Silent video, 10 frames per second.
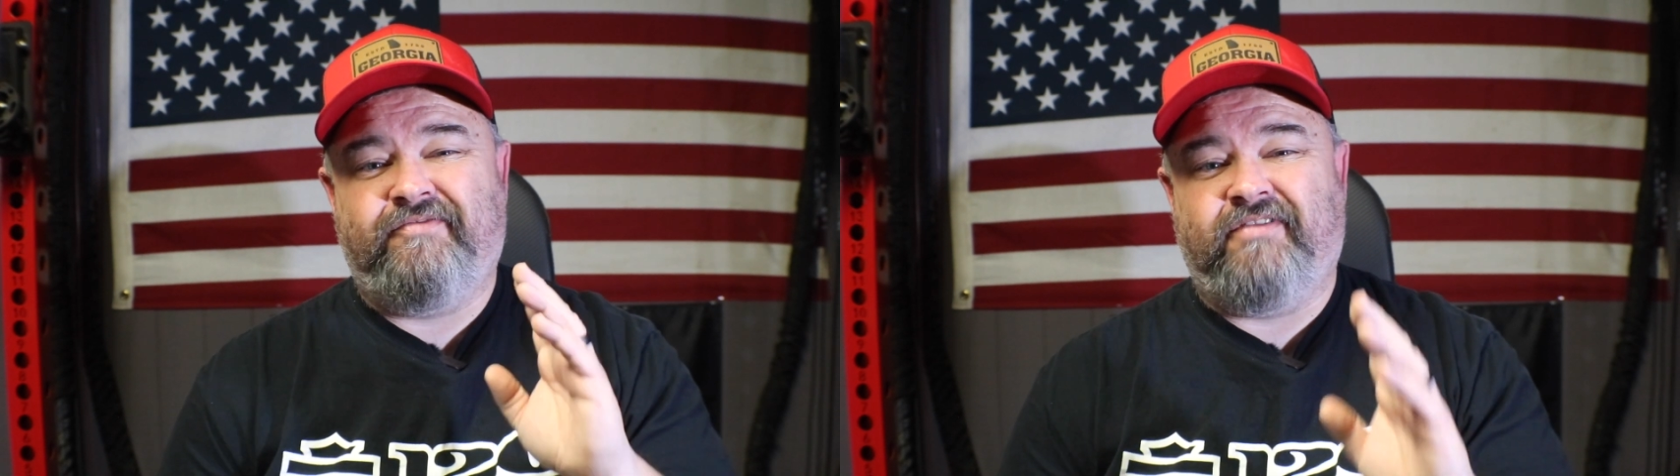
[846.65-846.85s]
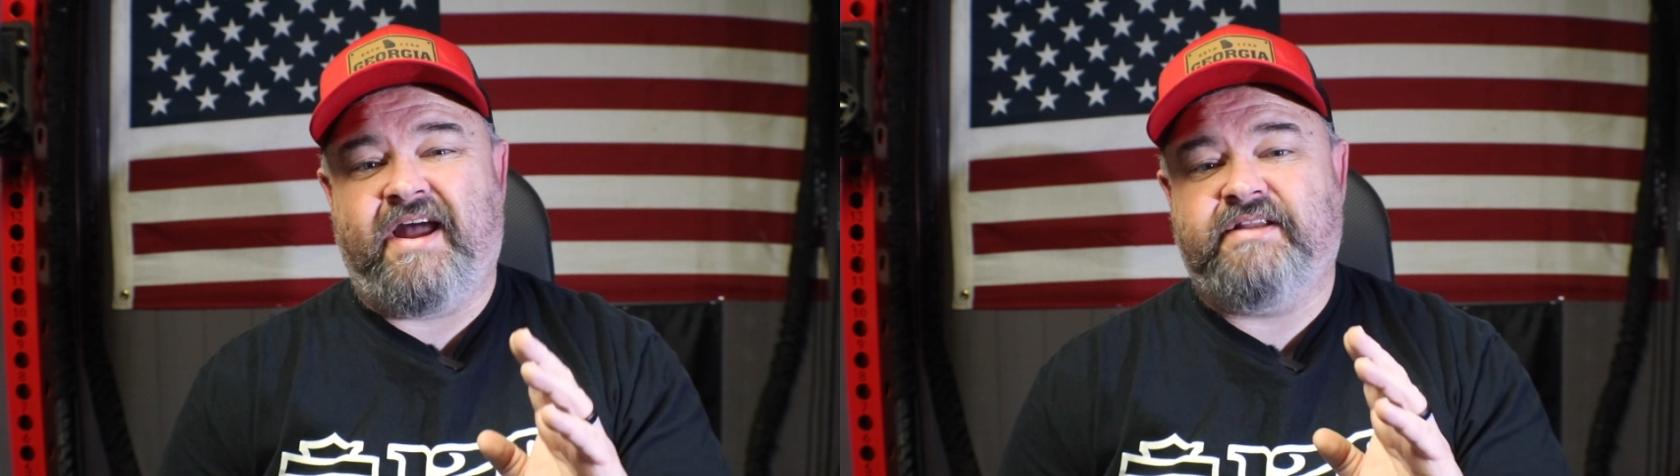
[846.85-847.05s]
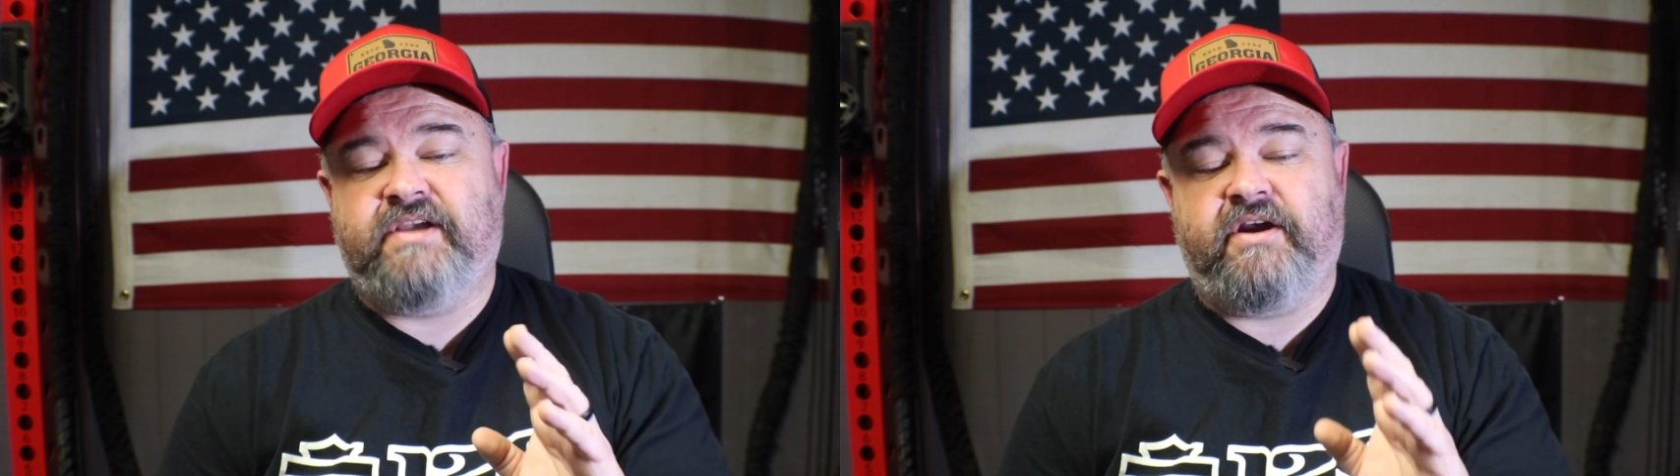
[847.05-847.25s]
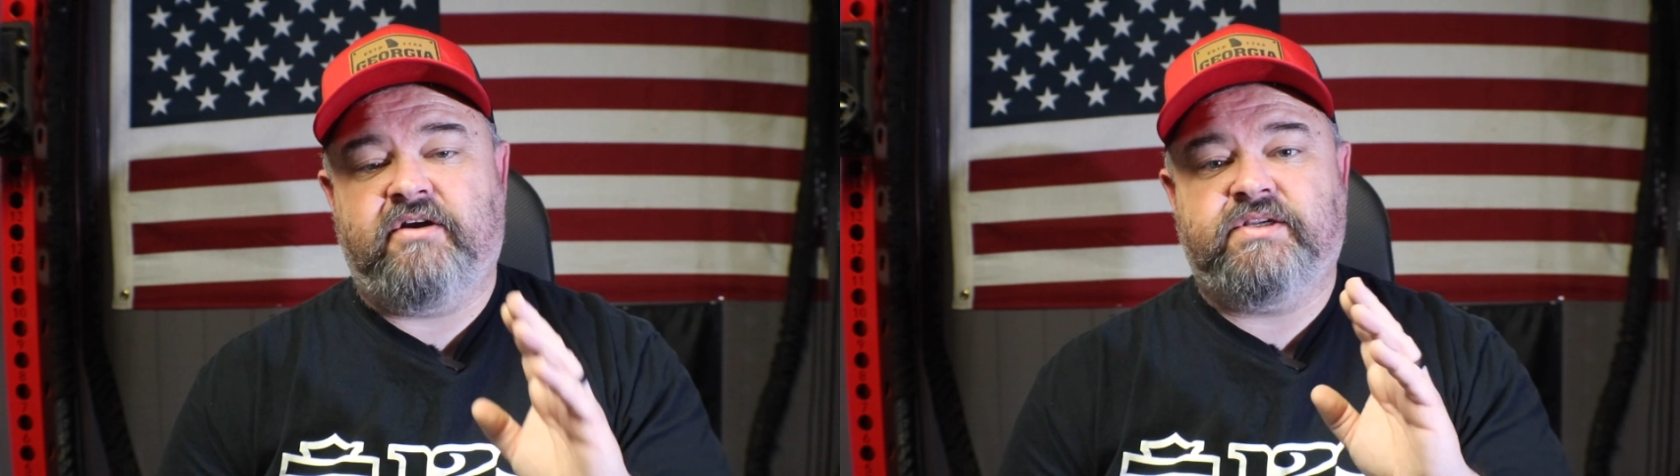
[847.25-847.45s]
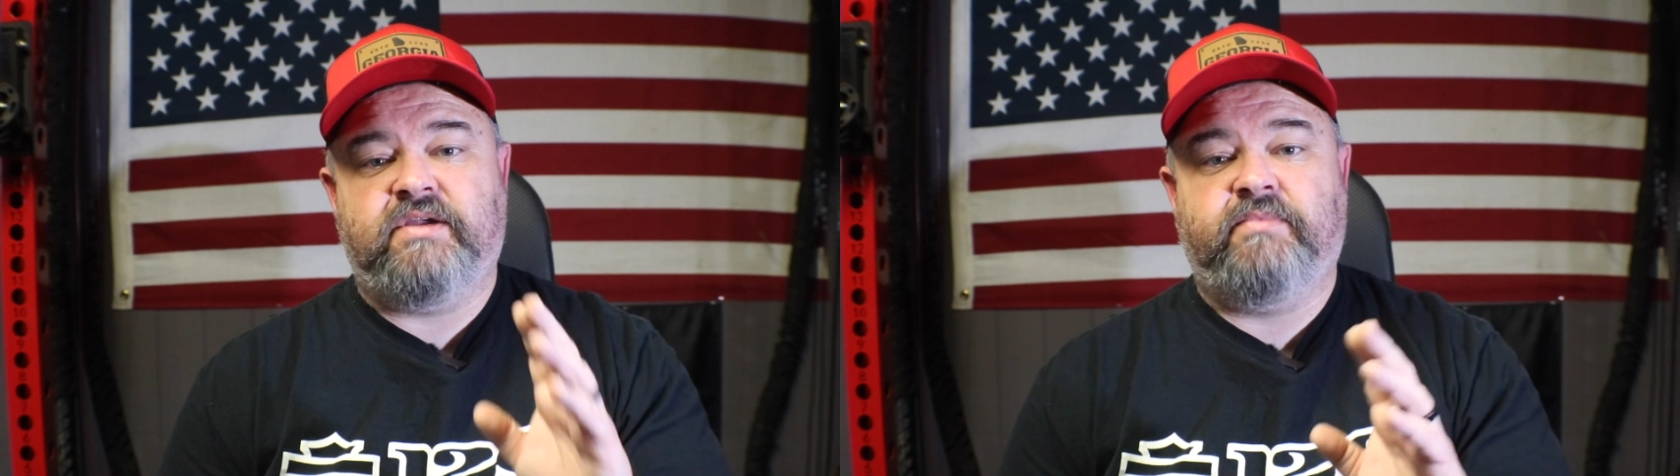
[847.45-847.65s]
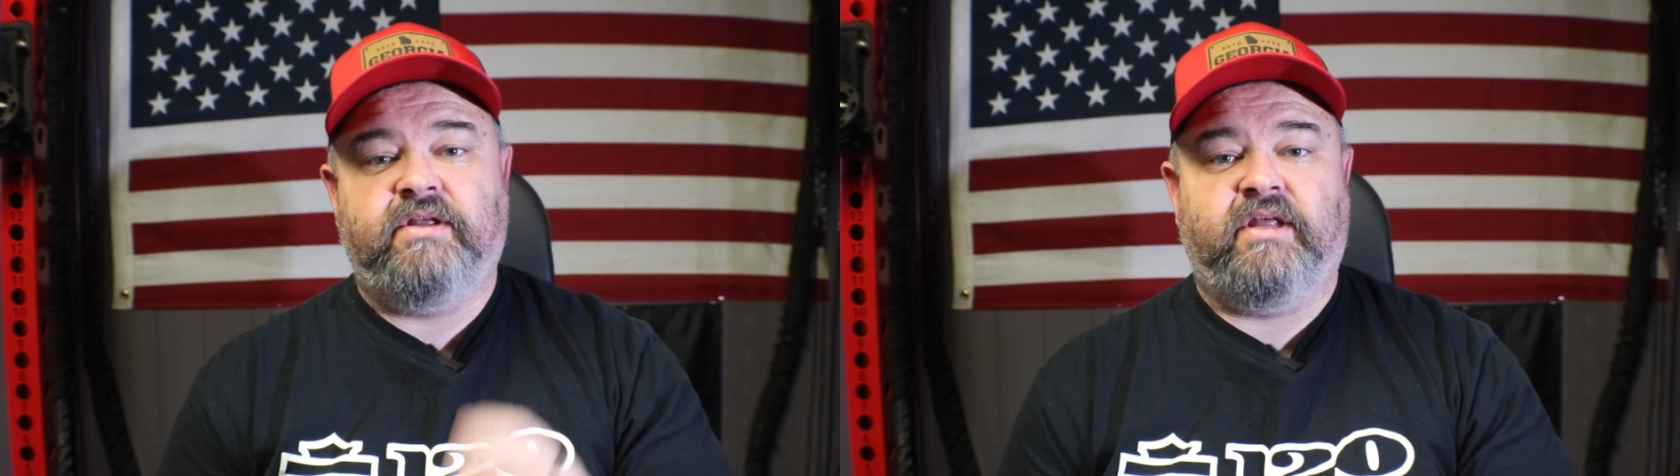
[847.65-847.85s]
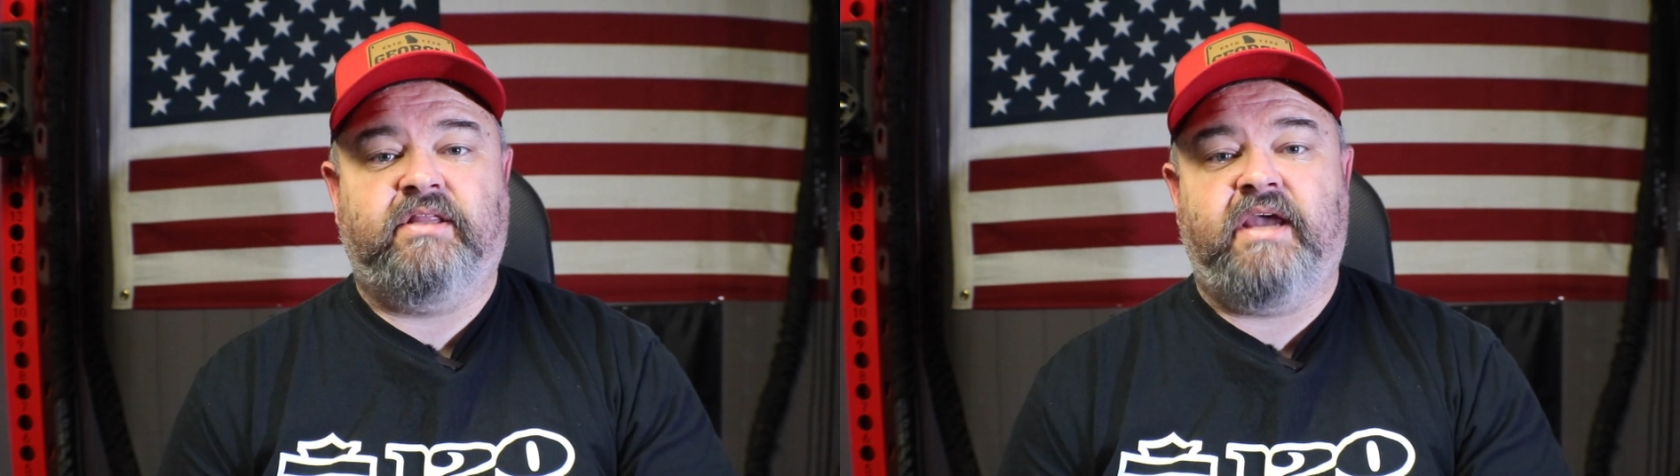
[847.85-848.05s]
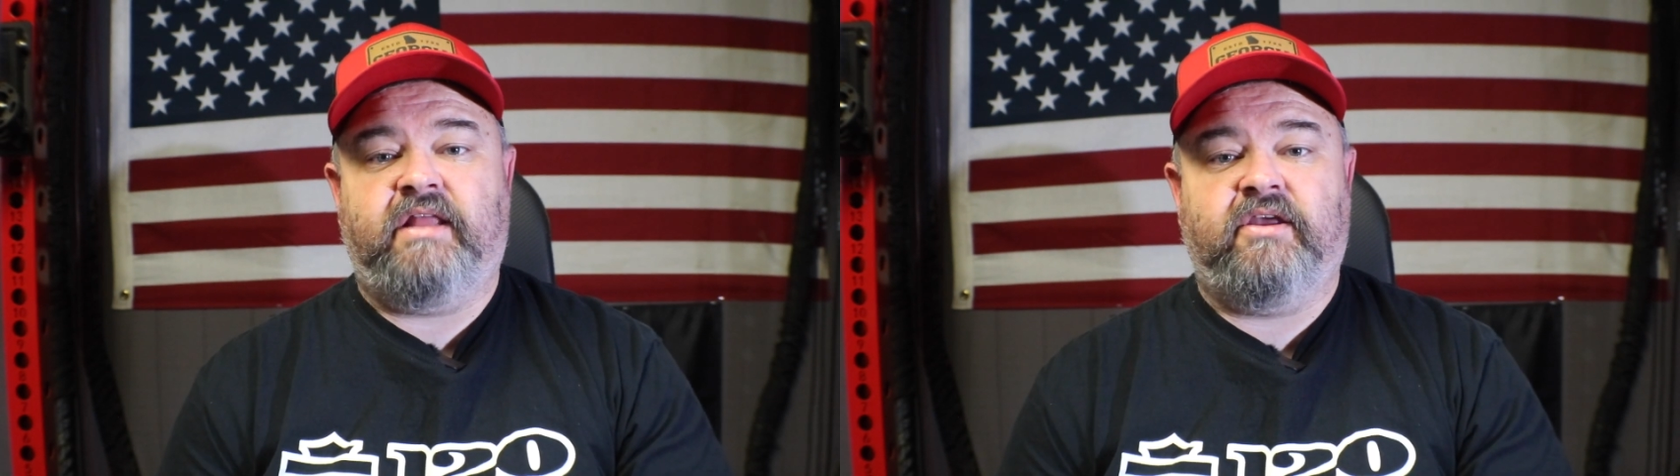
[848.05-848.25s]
flat tire, or something like that